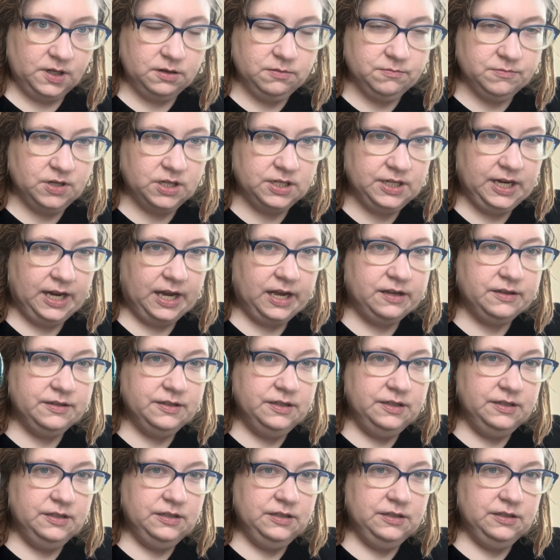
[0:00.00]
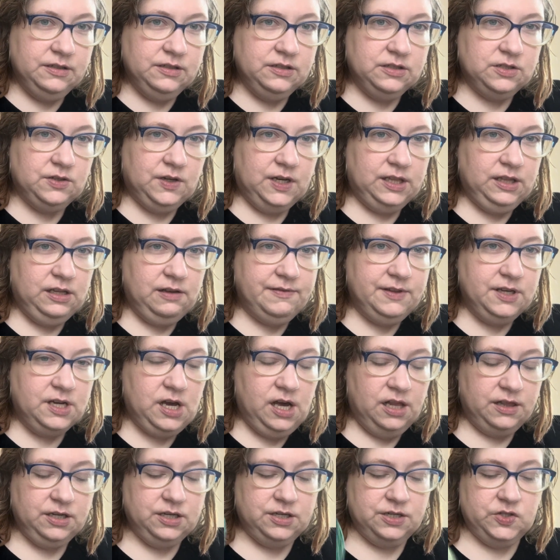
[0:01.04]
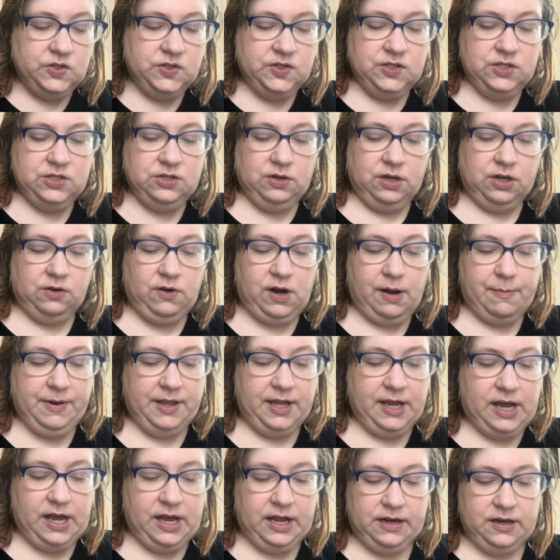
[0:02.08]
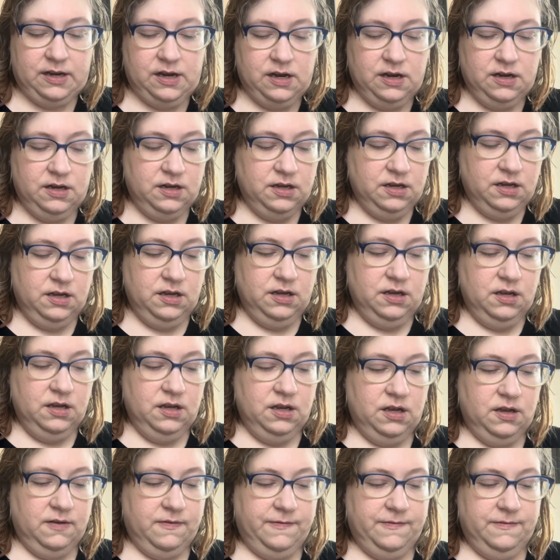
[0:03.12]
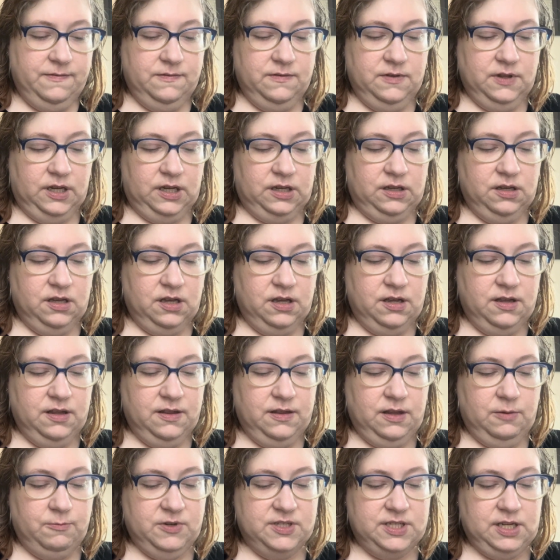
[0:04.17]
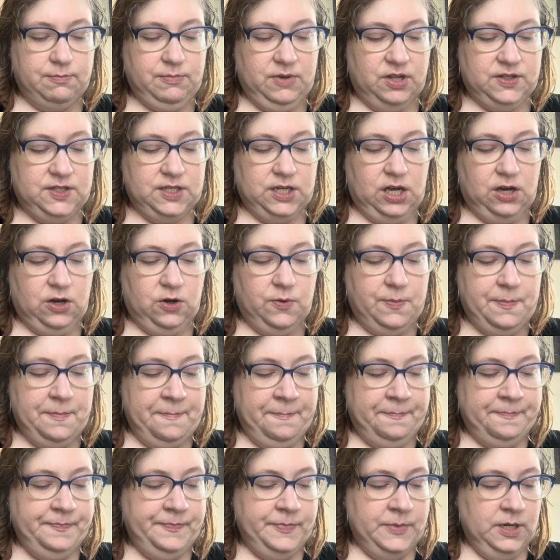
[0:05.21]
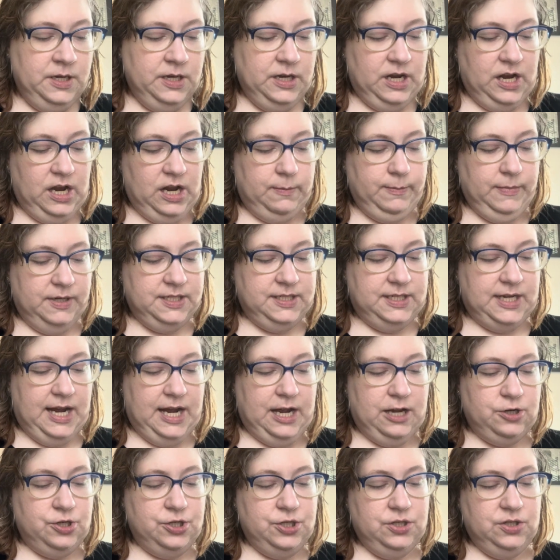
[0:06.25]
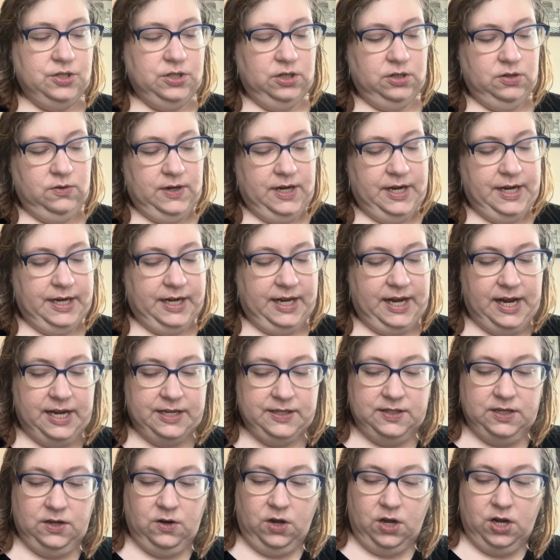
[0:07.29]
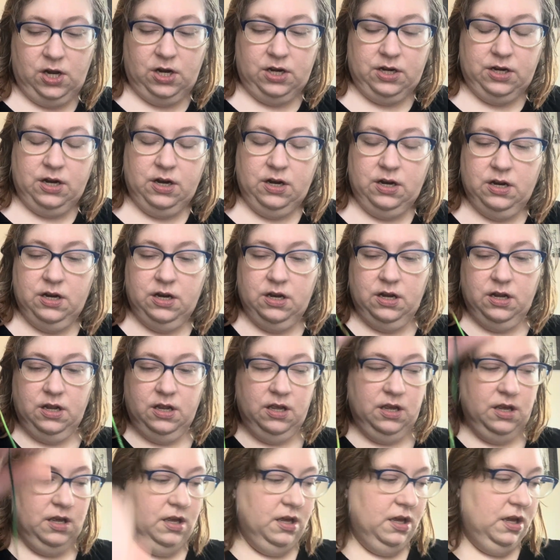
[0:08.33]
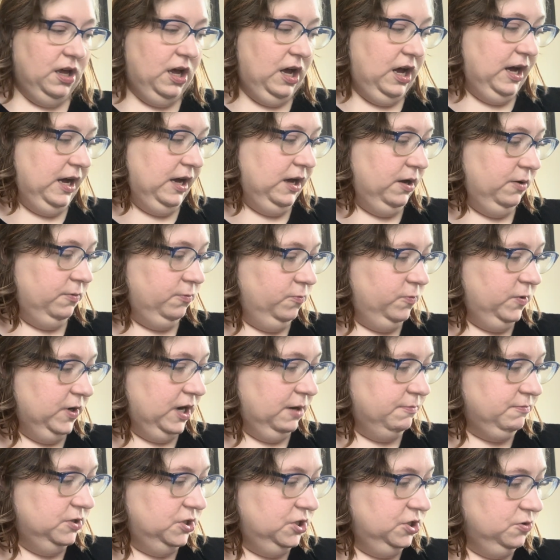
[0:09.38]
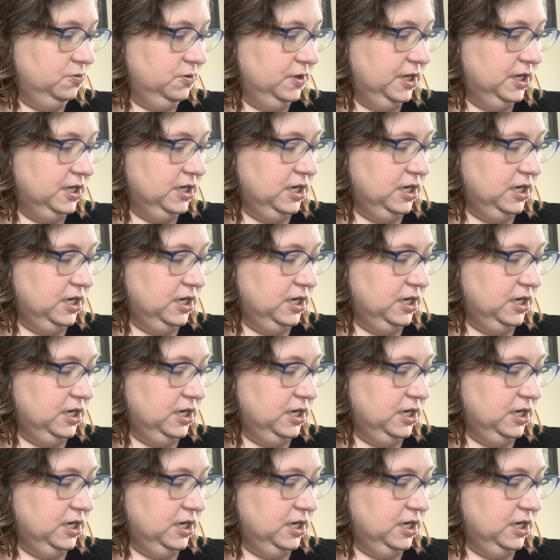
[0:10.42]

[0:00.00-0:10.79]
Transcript: but yeah, so I love the colors. So I grabbed that, like, that was like months ago, had it in my stash. So I cast it on. What I'm doing